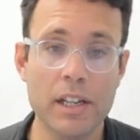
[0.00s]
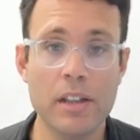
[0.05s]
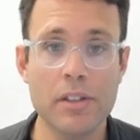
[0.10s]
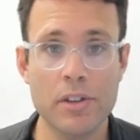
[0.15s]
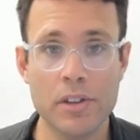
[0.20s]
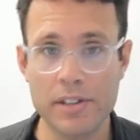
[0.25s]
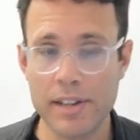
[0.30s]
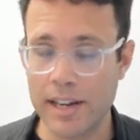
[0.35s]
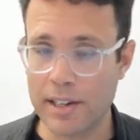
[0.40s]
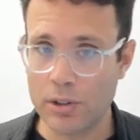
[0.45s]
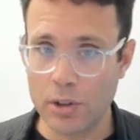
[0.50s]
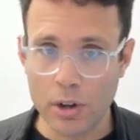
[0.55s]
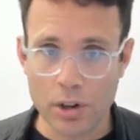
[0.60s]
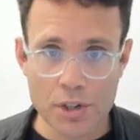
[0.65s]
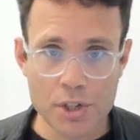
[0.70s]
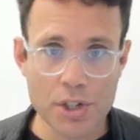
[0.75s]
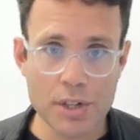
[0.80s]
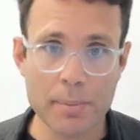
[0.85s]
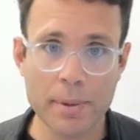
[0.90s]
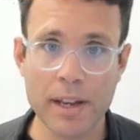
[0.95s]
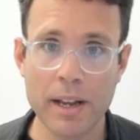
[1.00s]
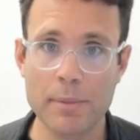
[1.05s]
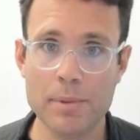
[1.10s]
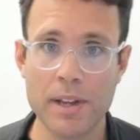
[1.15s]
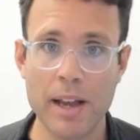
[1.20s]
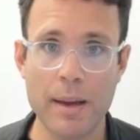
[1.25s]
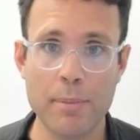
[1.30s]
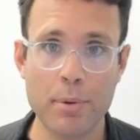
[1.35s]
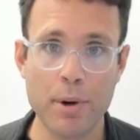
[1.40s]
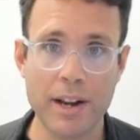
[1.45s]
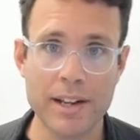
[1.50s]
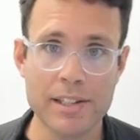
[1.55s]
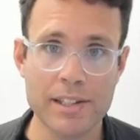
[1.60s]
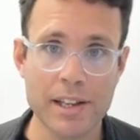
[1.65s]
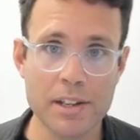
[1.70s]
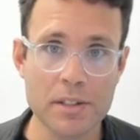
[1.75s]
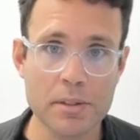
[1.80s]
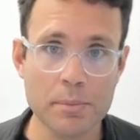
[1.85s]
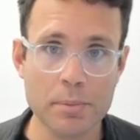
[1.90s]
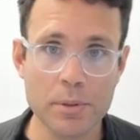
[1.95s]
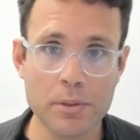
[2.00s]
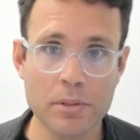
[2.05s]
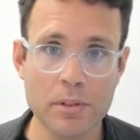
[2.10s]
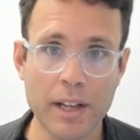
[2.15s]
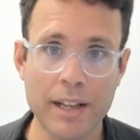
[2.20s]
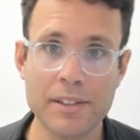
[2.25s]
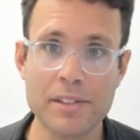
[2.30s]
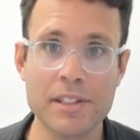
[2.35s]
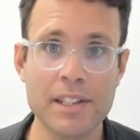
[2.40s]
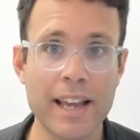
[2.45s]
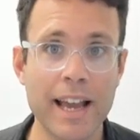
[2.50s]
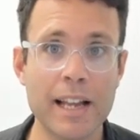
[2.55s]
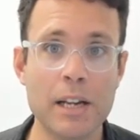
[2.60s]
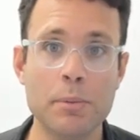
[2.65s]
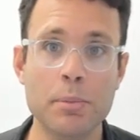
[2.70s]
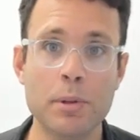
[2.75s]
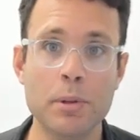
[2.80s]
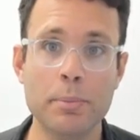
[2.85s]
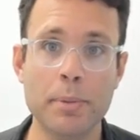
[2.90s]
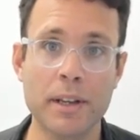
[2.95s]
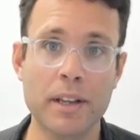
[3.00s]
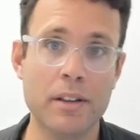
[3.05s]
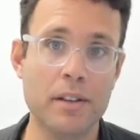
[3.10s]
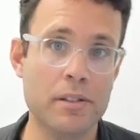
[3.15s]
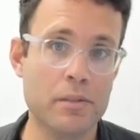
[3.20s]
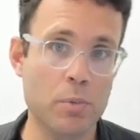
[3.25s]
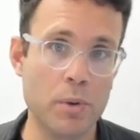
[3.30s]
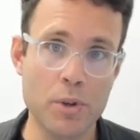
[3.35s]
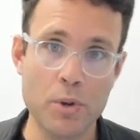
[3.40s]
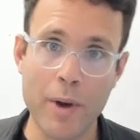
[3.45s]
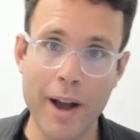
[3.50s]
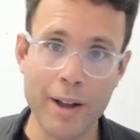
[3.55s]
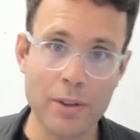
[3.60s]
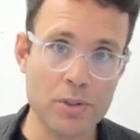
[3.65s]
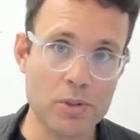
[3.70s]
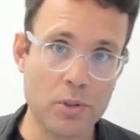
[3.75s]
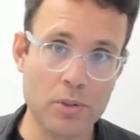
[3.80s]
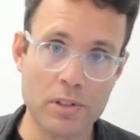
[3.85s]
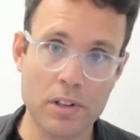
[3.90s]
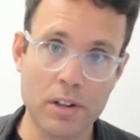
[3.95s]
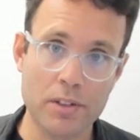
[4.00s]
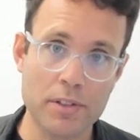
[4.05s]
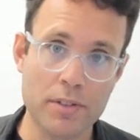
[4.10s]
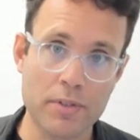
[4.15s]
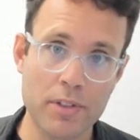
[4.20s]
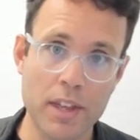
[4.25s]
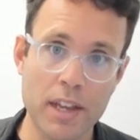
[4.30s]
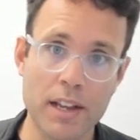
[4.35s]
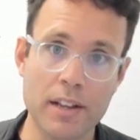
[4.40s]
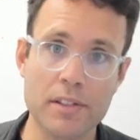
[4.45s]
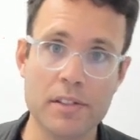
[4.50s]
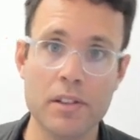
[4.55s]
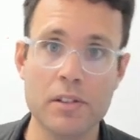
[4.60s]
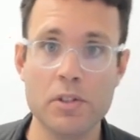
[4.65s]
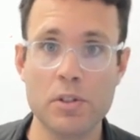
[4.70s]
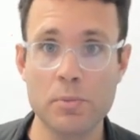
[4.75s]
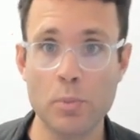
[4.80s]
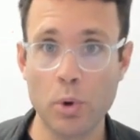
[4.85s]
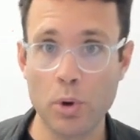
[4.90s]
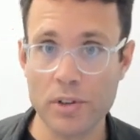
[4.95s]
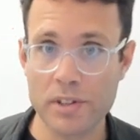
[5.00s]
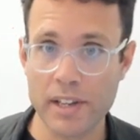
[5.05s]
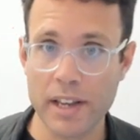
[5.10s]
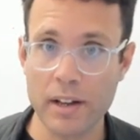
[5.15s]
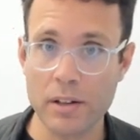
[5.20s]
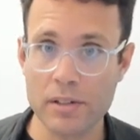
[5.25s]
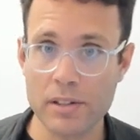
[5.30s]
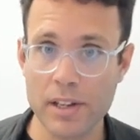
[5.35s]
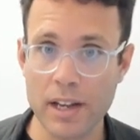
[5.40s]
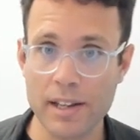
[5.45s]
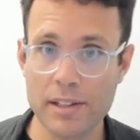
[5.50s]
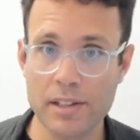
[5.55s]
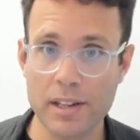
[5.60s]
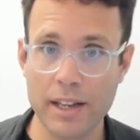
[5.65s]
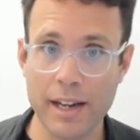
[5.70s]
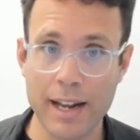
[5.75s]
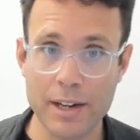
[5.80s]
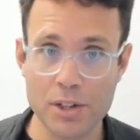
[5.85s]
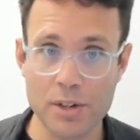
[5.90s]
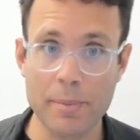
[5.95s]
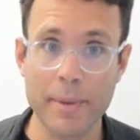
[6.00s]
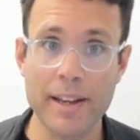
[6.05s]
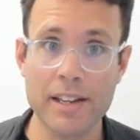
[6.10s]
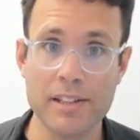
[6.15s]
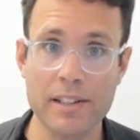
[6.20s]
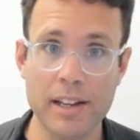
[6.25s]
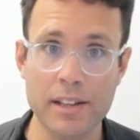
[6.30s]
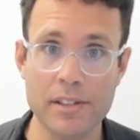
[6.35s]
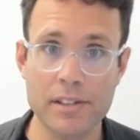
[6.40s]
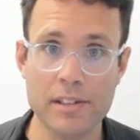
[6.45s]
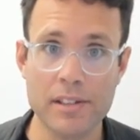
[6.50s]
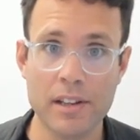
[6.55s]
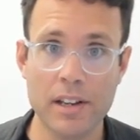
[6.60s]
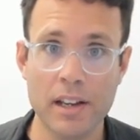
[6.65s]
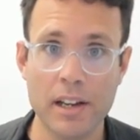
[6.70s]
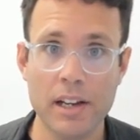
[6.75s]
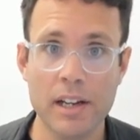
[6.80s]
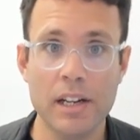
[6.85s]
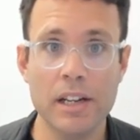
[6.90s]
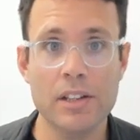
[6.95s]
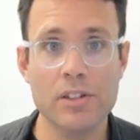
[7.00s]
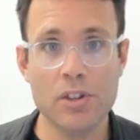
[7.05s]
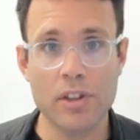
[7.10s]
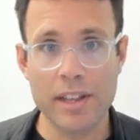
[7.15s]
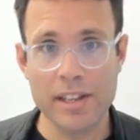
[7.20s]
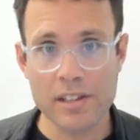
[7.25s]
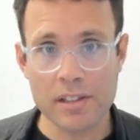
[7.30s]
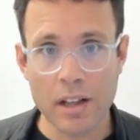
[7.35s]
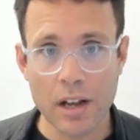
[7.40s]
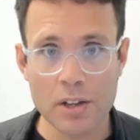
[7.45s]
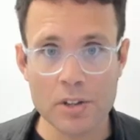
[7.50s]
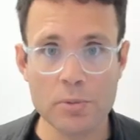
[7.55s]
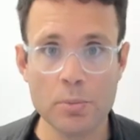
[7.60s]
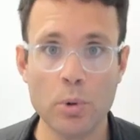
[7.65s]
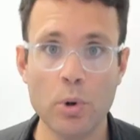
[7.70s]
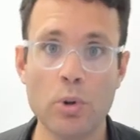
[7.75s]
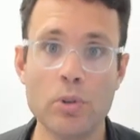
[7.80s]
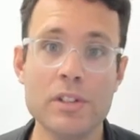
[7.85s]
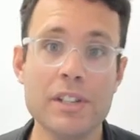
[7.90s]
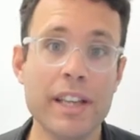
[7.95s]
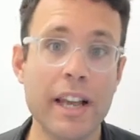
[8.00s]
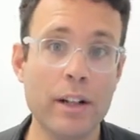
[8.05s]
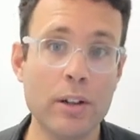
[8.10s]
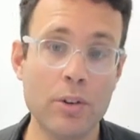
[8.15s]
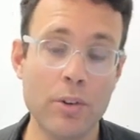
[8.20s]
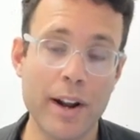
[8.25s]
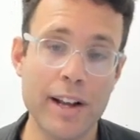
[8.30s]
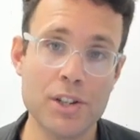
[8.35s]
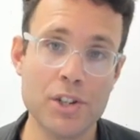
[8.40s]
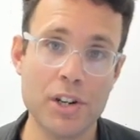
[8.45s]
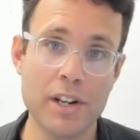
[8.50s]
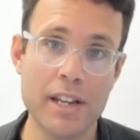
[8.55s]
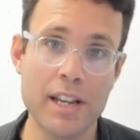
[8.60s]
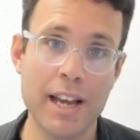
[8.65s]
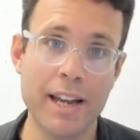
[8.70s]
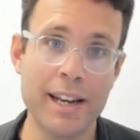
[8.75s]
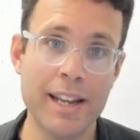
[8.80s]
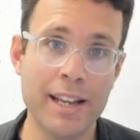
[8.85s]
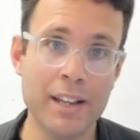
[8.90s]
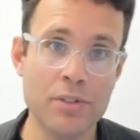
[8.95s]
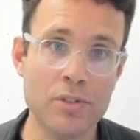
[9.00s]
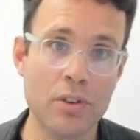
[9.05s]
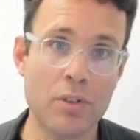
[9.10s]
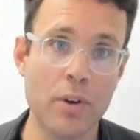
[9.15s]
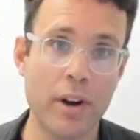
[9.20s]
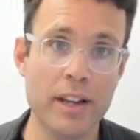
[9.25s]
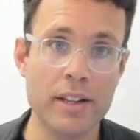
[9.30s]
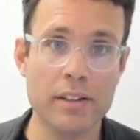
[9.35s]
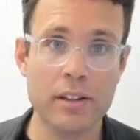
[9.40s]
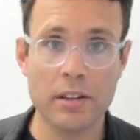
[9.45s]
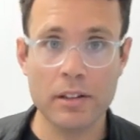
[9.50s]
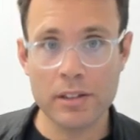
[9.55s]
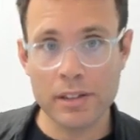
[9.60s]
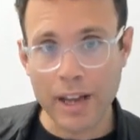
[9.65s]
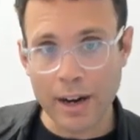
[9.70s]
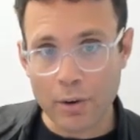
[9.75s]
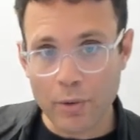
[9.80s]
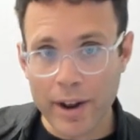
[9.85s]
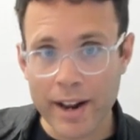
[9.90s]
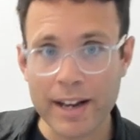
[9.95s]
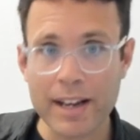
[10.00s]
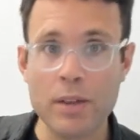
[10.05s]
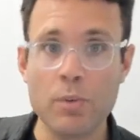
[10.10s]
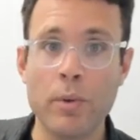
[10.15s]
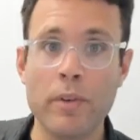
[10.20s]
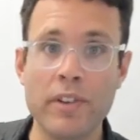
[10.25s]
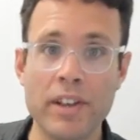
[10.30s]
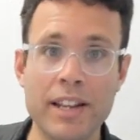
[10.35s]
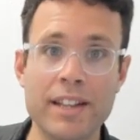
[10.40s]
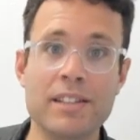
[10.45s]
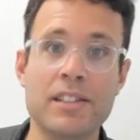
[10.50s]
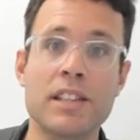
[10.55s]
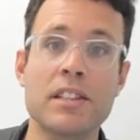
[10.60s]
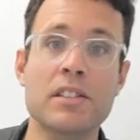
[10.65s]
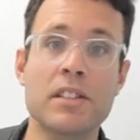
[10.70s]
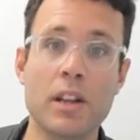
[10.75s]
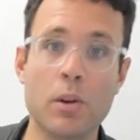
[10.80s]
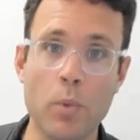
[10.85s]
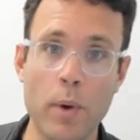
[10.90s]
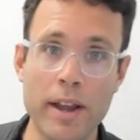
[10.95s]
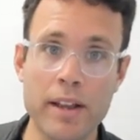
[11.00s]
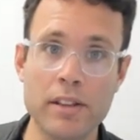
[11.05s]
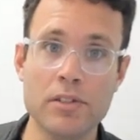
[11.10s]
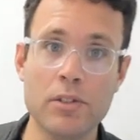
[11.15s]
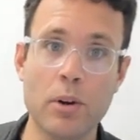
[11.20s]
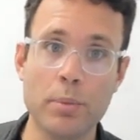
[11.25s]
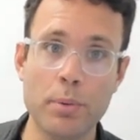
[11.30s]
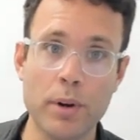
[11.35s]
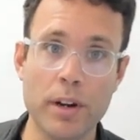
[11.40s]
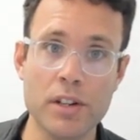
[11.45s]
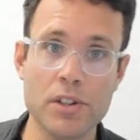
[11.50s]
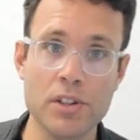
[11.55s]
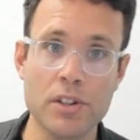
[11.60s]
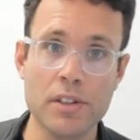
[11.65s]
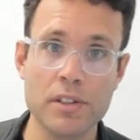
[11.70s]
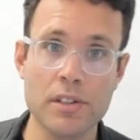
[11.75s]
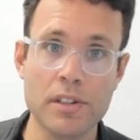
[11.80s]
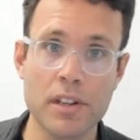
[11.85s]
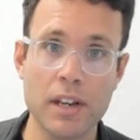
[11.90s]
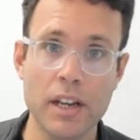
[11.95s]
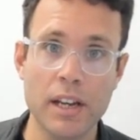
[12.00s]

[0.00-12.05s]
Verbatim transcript: The technology becomes hyper accessible and scalable because when you outsource lots of things, smaller scale sites can actually make sense. So they start small, scale gradually, and integrate directly within existing waste operations.